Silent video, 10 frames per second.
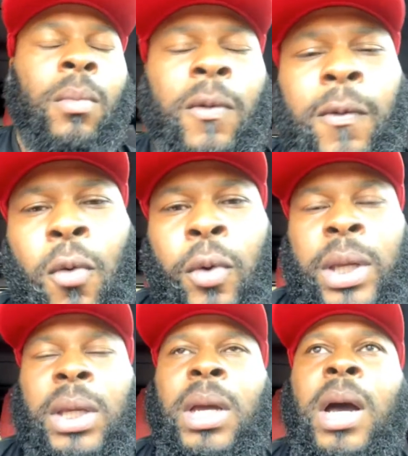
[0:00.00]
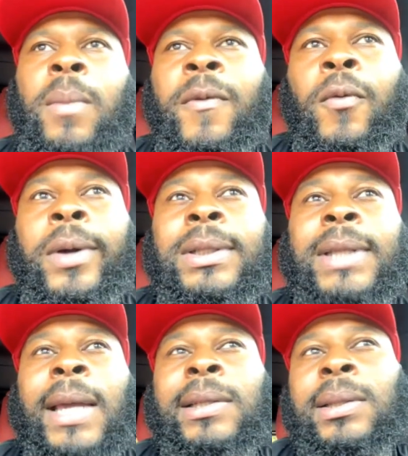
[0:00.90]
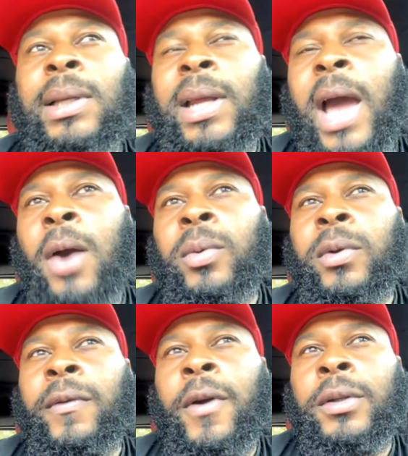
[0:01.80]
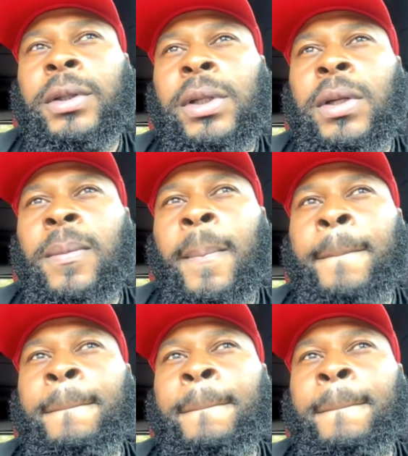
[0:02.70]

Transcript: Before his second stint at Howard University,